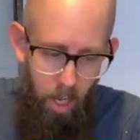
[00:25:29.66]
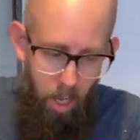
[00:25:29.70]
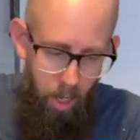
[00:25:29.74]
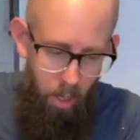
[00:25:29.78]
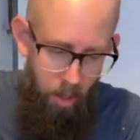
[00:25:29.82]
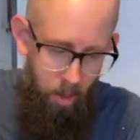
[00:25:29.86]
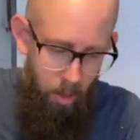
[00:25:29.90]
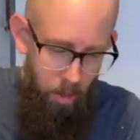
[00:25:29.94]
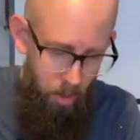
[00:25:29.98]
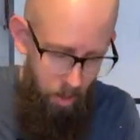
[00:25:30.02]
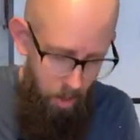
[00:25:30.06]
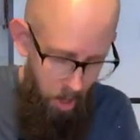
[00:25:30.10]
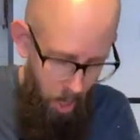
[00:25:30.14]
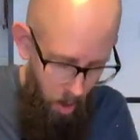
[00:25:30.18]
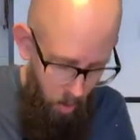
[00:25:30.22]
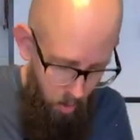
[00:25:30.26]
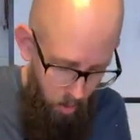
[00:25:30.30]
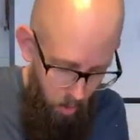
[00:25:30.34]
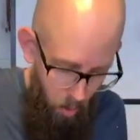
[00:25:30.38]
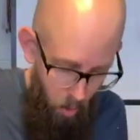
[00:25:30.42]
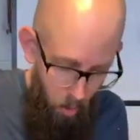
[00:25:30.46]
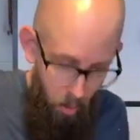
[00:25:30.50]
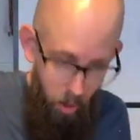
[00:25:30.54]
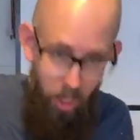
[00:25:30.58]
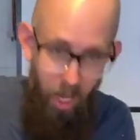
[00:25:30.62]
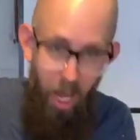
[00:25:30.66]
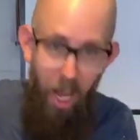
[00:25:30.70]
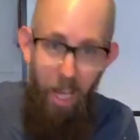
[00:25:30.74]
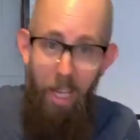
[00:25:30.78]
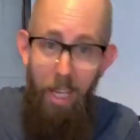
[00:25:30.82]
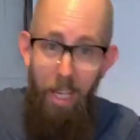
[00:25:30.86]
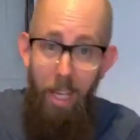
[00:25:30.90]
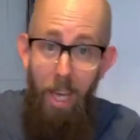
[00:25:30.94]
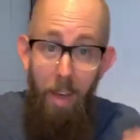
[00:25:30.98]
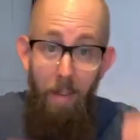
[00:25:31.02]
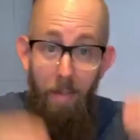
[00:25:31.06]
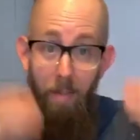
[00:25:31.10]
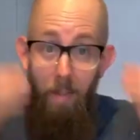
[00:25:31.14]
And now, of course, I
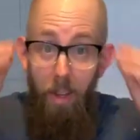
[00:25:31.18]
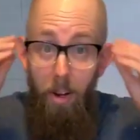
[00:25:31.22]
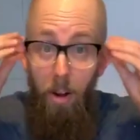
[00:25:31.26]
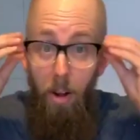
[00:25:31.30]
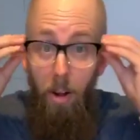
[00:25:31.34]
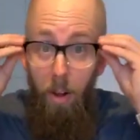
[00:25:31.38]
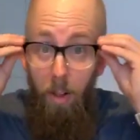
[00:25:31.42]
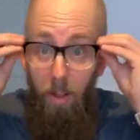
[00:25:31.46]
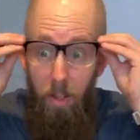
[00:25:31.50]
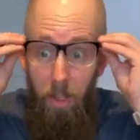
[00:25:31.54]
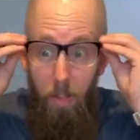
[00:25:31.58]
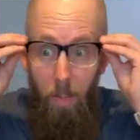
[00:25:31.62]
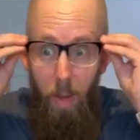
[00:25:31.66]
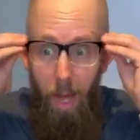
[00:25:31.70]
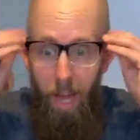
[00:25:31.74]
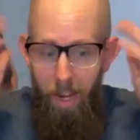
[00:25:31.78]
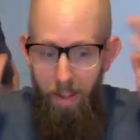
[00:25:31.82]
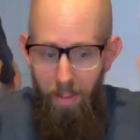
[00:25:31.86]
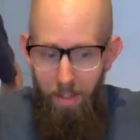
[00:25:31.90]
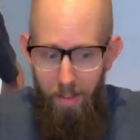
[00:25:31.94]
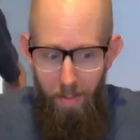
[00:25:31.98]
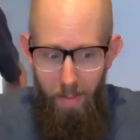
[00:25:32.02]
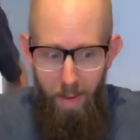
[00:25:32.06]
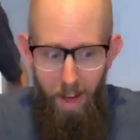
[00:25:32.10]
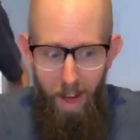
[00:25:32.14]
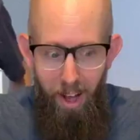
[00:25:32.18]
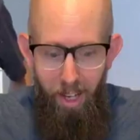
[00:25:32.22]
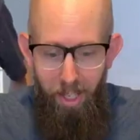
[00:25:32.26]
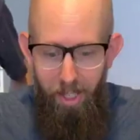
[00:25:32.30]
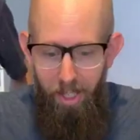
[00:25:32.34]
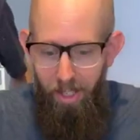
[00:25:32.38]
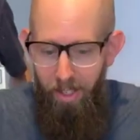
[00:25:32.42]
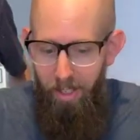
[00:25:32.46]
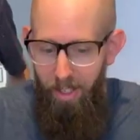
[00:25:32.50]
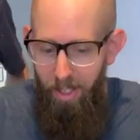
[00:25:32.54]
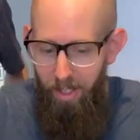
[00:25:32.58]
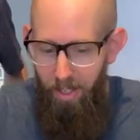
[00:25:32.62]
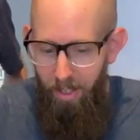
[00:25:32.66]
can't fit all this back in the
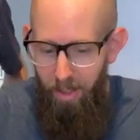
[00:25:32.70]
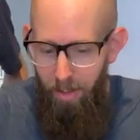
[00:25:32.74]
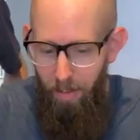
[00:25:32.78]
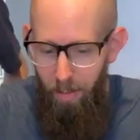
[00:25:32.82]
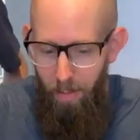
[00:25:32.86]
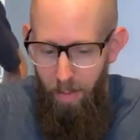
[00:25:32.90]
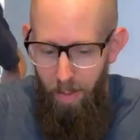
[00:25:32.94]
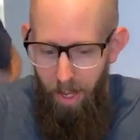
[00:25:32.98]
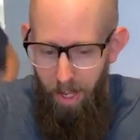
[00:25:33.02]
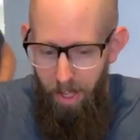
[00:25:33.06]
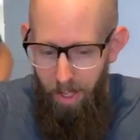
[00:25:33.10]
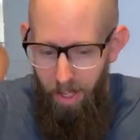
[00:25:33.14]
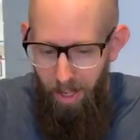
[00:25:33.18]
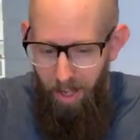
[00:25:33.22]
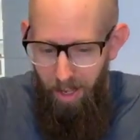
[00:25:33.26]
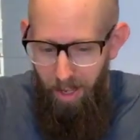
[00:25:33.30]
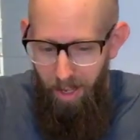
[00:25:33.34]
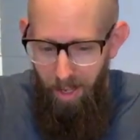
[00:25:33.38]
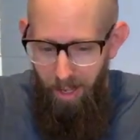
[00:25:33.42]
box because this is amazing.